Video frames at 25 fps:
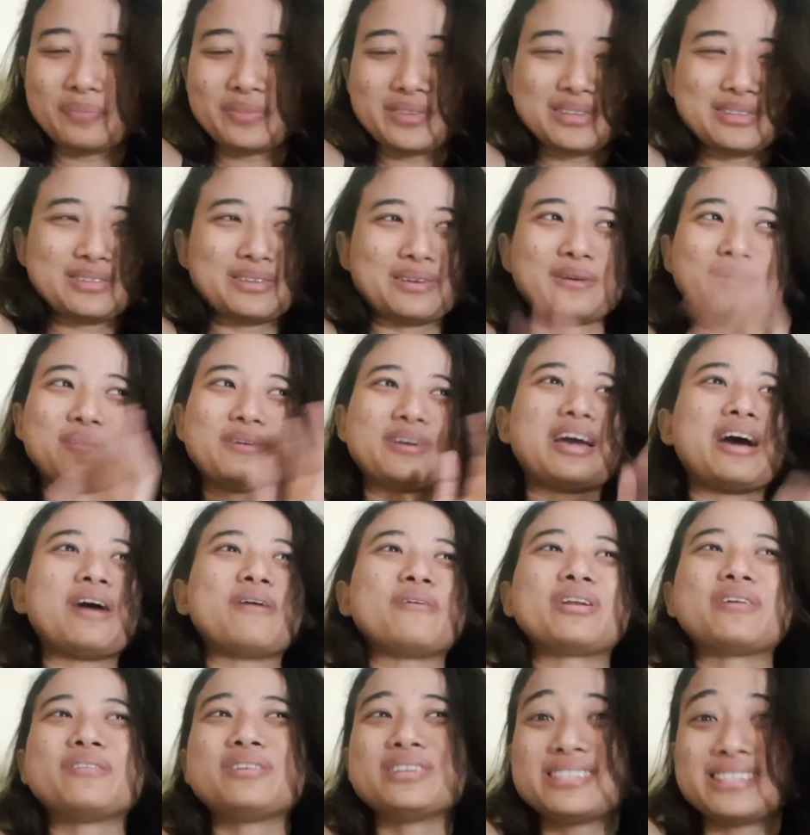So yeah,
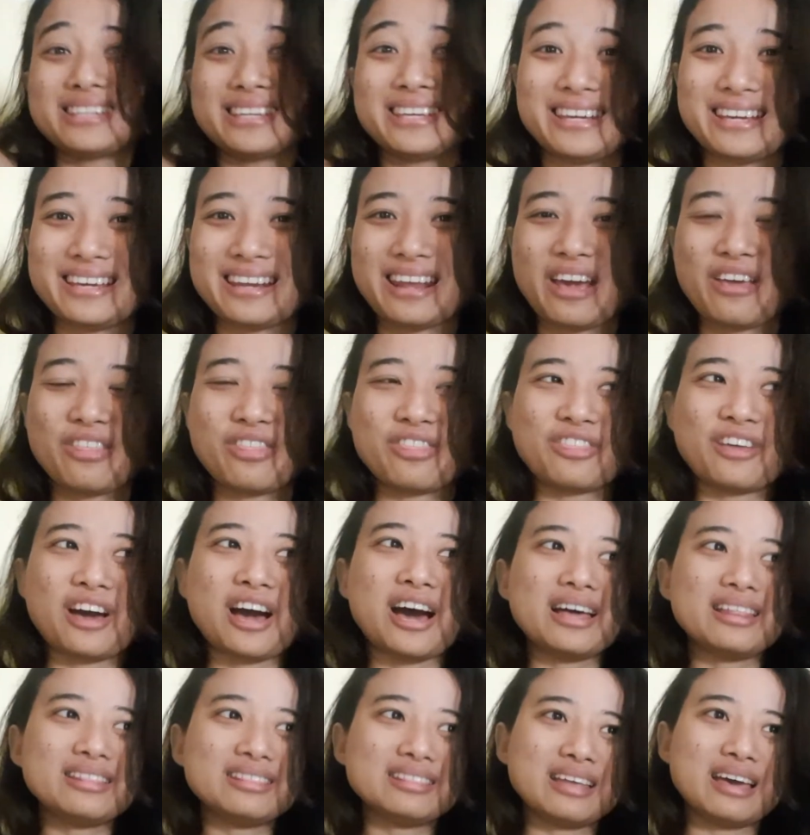when I was a kid, I
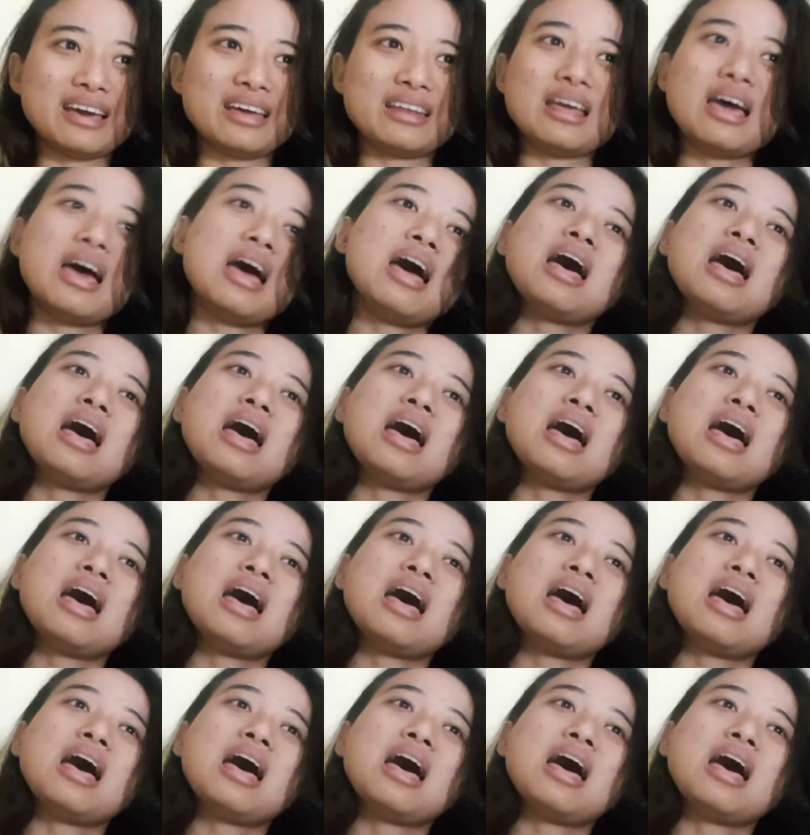thought that